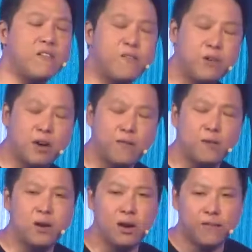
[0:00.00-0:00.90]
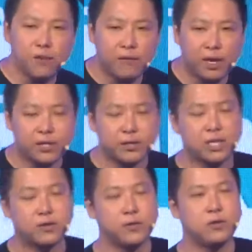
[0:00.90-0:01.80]
I feel very
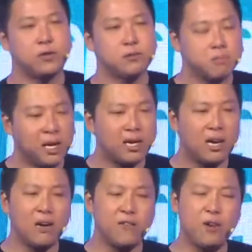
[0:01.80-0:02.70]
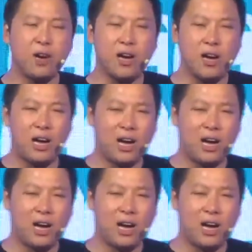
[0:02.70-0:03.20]
stressful, and then I feel